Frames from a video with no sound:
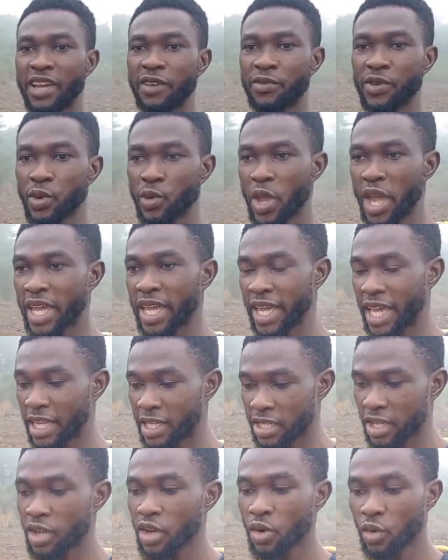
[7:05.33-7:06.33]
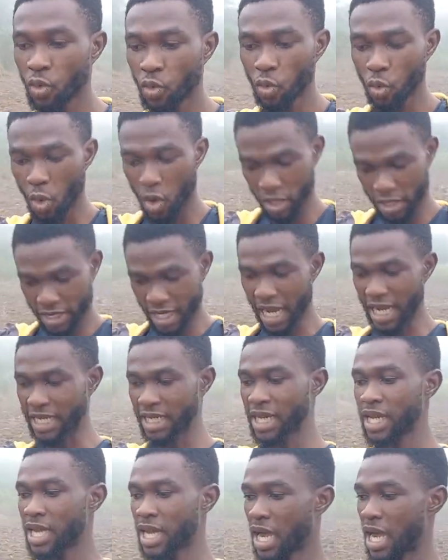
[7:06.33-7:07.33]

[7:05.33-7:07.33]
everywhere get watered,